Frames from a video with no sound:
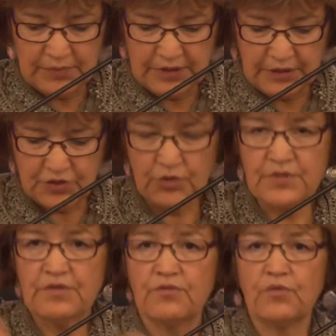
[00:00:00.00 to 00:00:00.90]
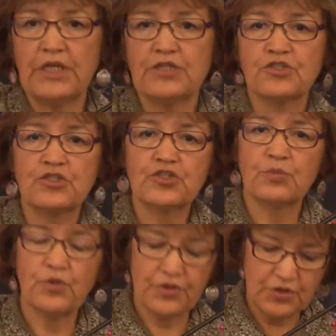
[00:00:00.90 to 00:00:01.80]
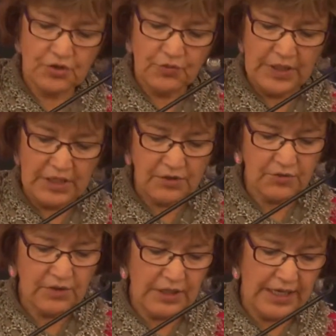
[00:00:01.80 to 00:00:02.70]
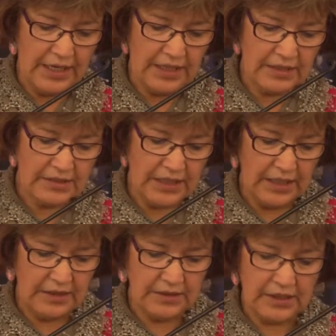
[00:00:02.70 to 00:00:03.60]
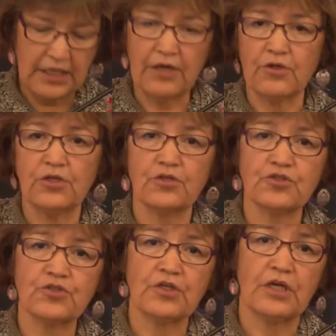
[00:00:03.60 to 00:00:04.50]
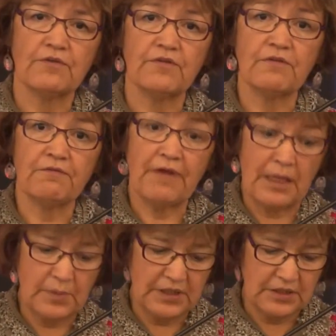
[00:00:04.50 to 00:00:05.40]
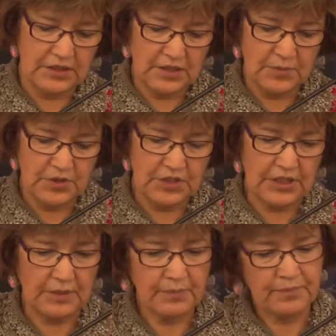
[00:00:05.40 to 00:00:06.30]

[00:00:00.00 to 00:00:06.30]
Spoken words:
in terms of relationship with the Creator, the land, and the care and nurture of the family and the community.